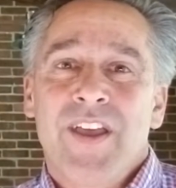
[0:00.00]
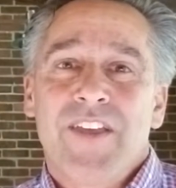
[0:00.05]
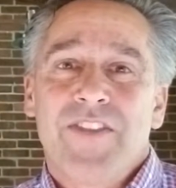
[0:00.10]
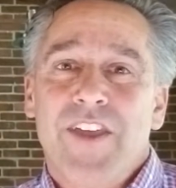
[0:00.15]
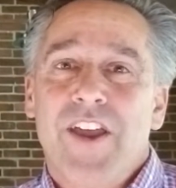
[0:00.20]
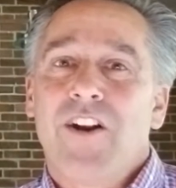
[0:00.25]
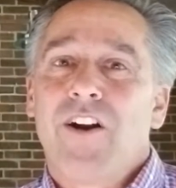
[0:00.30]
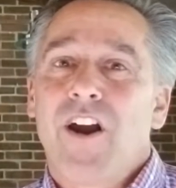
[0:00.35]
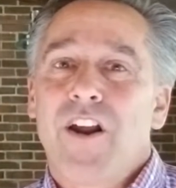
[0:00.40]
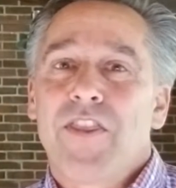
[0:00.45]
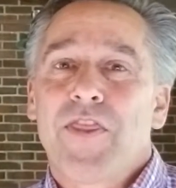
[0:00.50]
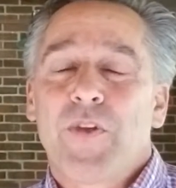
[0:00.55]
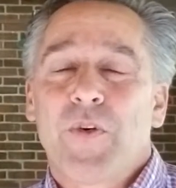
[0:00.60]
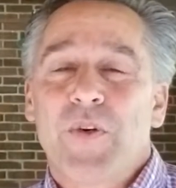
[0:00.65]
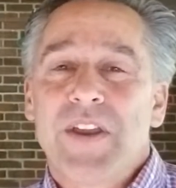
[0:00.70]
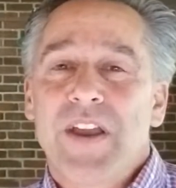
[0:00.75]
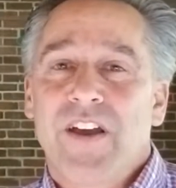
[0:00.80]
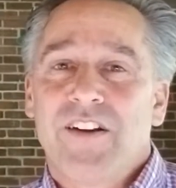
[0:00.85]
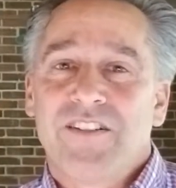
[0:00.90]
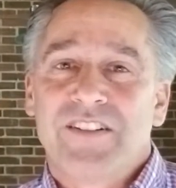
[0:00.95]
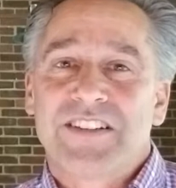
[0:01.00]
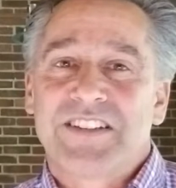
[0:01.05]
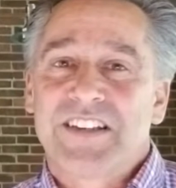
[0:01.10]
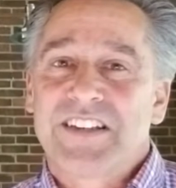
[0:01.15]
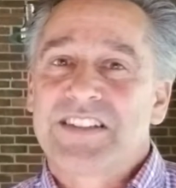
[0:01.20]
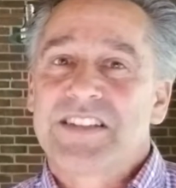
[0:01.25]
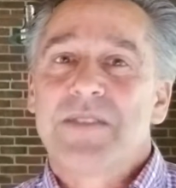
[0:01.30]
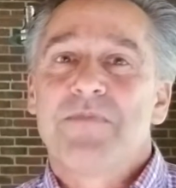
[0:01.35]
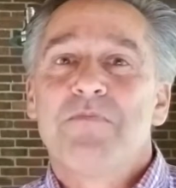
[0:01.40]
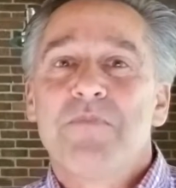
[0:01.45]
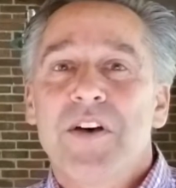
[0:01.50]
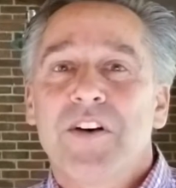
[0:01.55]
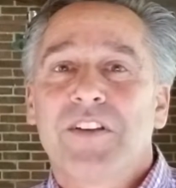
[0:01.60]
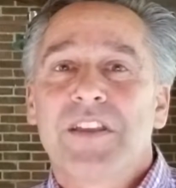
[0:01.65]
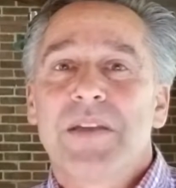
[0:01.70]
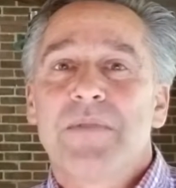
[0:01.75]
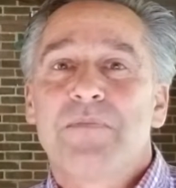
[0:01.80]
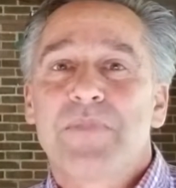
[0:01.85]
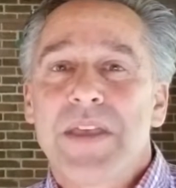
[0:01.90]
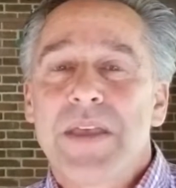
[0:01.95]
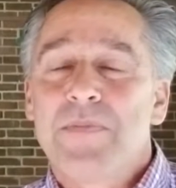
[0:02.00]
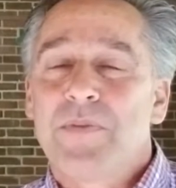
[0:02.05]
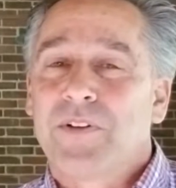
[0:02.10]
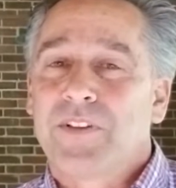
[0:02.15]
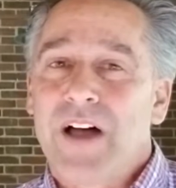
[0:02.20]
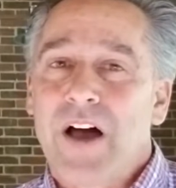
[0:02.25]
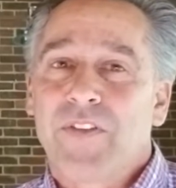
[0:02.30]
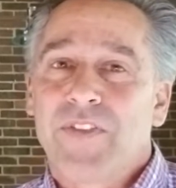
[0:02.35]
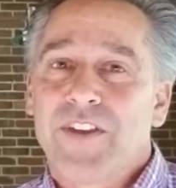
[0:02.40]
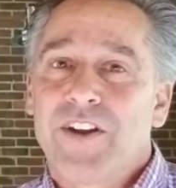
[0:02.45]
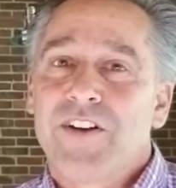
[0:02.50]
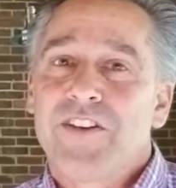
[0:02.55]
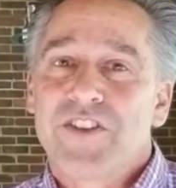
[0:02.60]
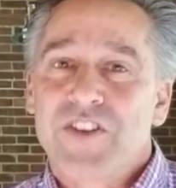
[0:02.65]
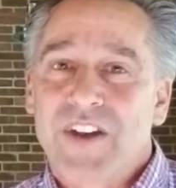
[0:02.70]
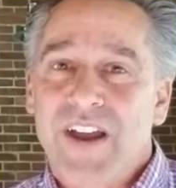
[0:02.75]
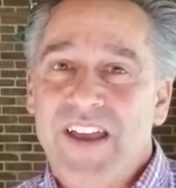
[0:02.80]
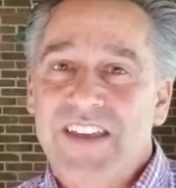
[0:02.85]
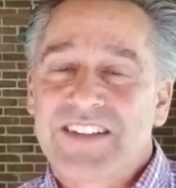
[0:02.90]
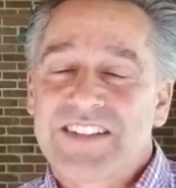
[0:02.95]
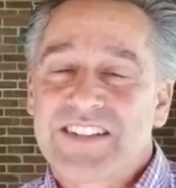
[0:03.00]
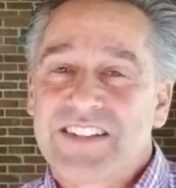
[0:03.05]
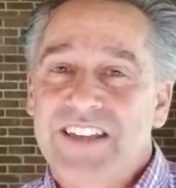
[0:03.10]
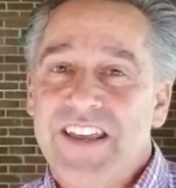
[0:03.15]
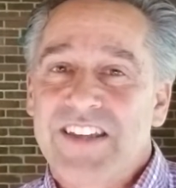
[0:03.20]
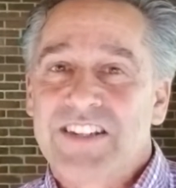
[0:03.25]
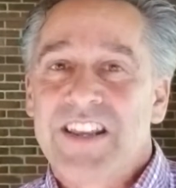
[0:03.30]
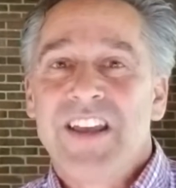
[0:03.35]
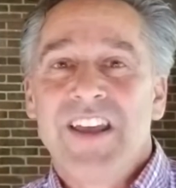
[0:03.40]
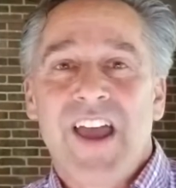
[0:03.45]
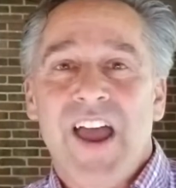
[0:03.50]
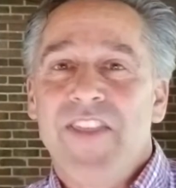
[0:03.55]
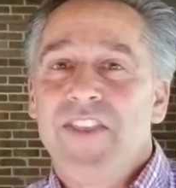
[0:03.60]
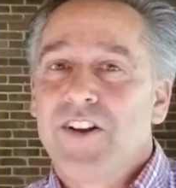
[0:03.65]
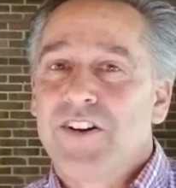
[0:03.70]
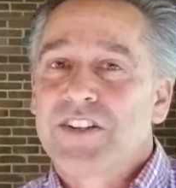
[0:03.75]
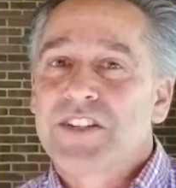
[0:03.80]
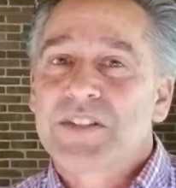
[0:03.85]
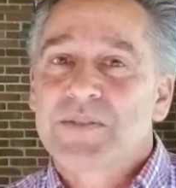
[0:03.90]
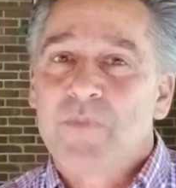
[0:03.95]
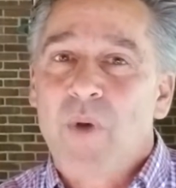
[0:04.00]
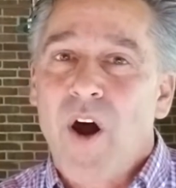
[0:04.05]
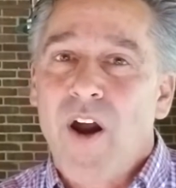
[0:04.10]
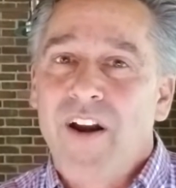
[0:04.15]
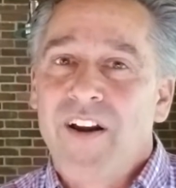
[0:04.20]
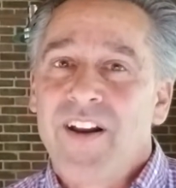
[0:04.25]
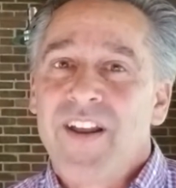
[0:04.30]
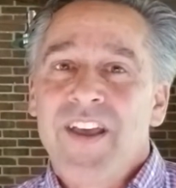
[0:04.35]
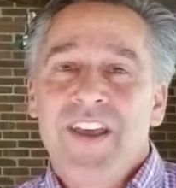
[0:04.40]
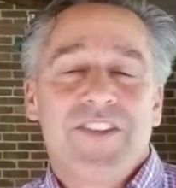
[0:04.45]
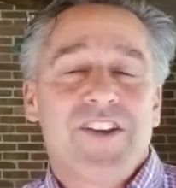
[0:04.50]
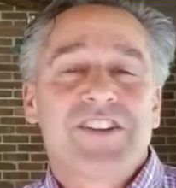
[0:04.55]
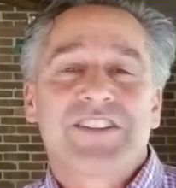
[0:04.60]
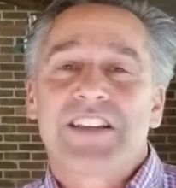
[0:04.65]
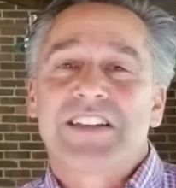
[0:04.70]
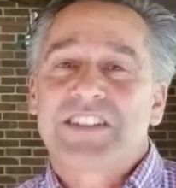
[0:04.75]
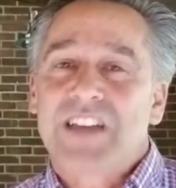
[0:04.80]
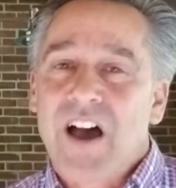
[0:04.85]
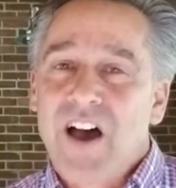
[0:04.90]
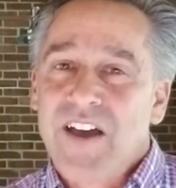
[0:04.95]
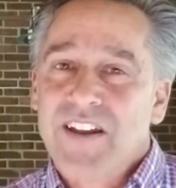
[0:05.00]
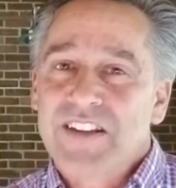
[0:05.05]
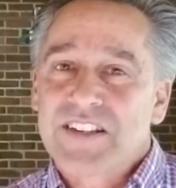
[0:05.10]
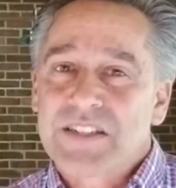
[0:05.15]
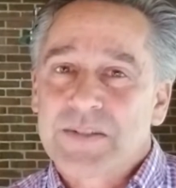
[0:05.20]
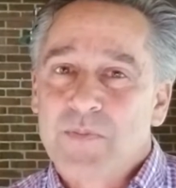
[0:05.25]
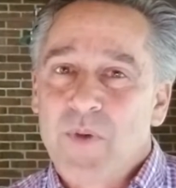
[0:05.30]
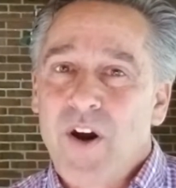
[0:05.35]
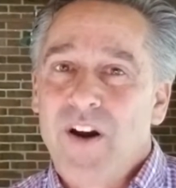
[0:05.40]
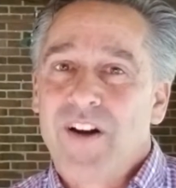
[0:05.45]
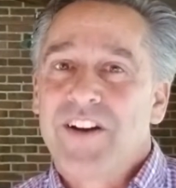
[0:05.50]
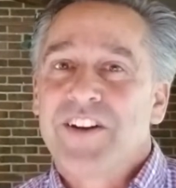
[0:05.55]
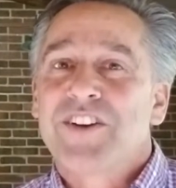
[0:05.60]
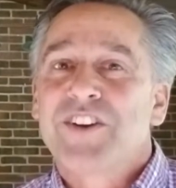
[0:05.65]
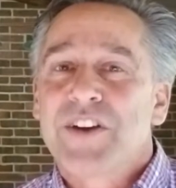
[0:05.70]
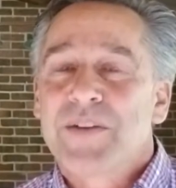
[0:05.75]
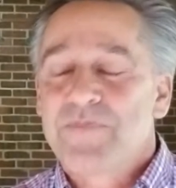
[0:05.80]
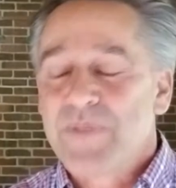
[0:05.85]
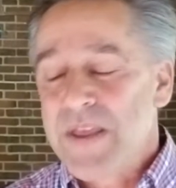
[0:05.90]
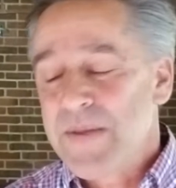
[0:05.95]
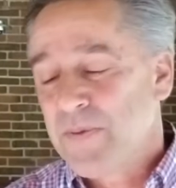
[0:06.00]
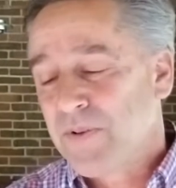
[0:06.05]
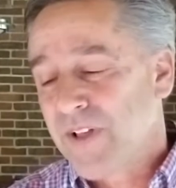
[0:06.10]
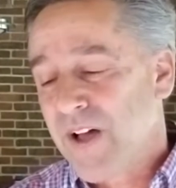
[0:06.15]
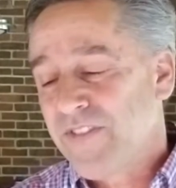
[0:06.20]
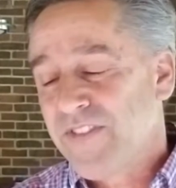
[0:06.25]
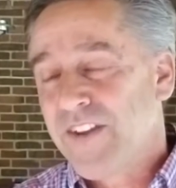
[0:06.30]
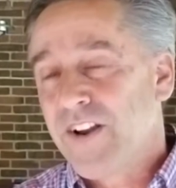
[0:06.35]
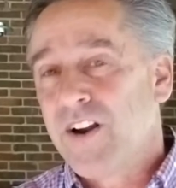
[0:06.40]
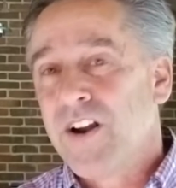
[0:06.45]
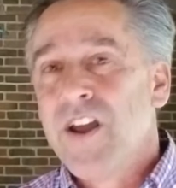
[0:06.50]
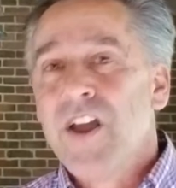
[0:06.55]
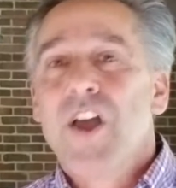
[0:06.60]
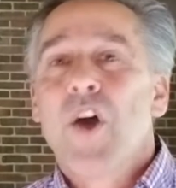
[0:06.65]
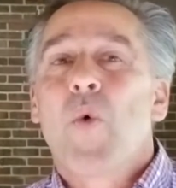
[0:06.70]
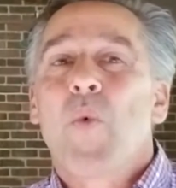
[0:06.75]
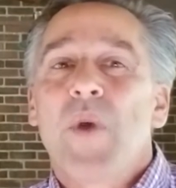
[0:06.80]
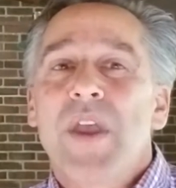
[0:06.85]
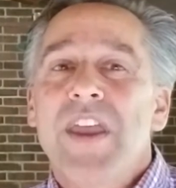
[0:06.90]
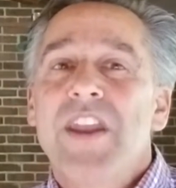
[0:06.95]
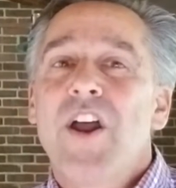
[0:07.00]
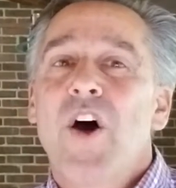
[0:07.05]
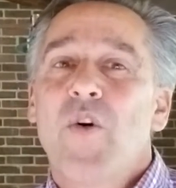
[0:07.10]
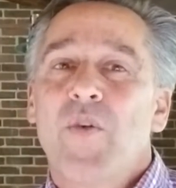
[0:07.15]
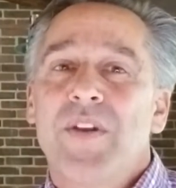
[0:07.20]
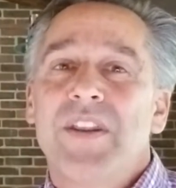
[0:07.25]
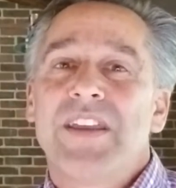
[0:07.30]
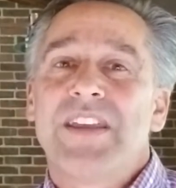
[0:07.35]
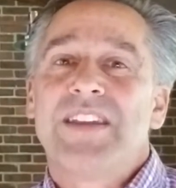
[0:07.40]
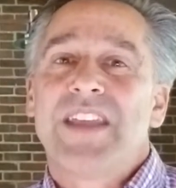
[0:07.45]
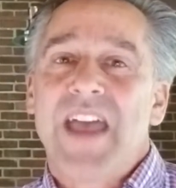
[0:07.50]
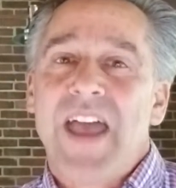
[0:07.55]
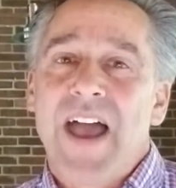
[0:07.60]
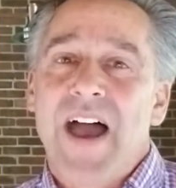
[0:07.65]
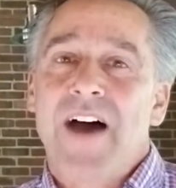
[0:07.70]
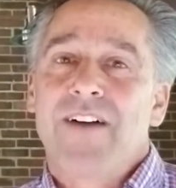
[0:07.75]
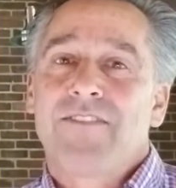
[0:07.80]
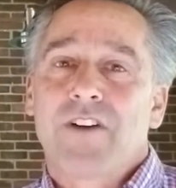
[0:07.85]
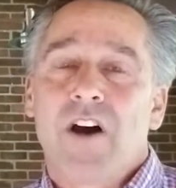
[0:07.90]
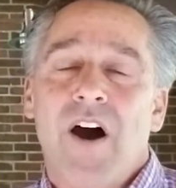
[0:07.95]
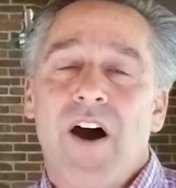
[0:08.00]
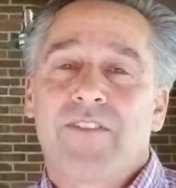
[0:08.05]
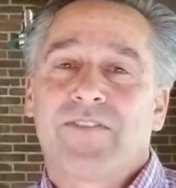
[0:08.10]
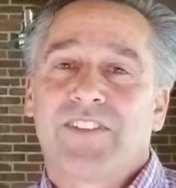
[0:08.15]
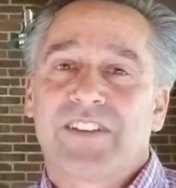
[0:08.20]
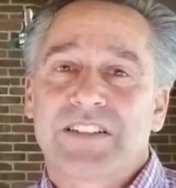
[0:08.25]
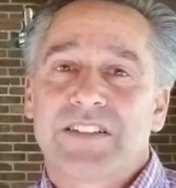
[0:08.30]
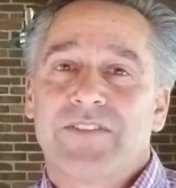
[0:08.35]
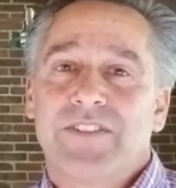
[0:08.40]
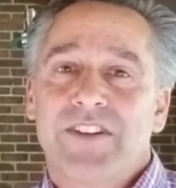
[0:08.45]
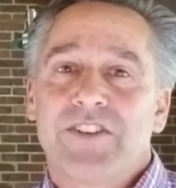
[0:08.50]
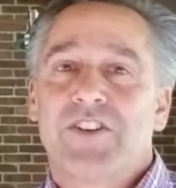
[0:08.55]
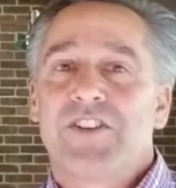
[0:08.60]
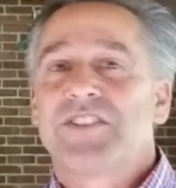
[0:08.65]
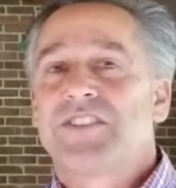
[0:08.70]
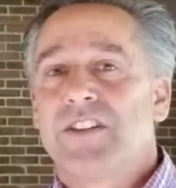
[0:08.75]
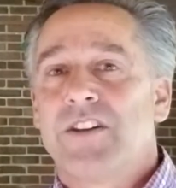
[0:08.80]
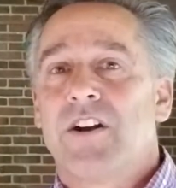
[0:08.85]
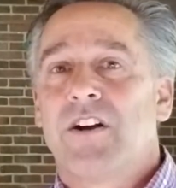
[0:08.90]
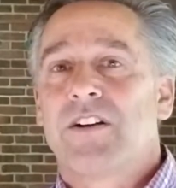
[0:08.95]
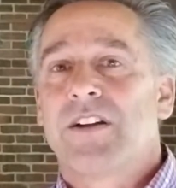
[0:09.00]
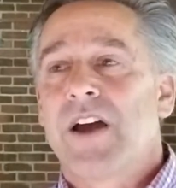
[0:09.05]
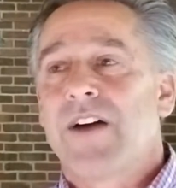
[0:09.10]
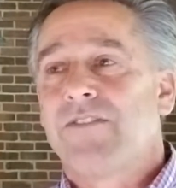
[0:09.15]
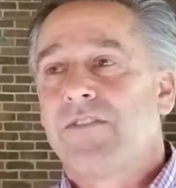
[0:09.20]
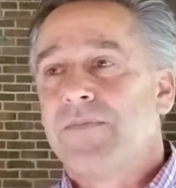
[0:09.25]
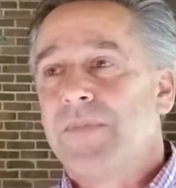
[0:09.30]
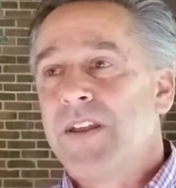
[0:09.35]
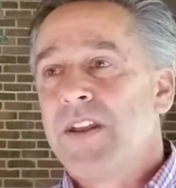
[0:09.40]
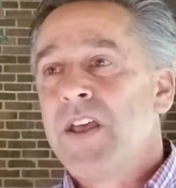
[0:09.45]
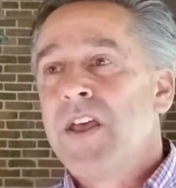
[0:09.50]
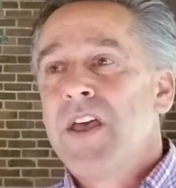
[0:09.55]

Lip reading: There are 360 million people out there in the United States, and they're smart. There's a ton of smart and good people out there. We don't need to have conflicts of interest in our government.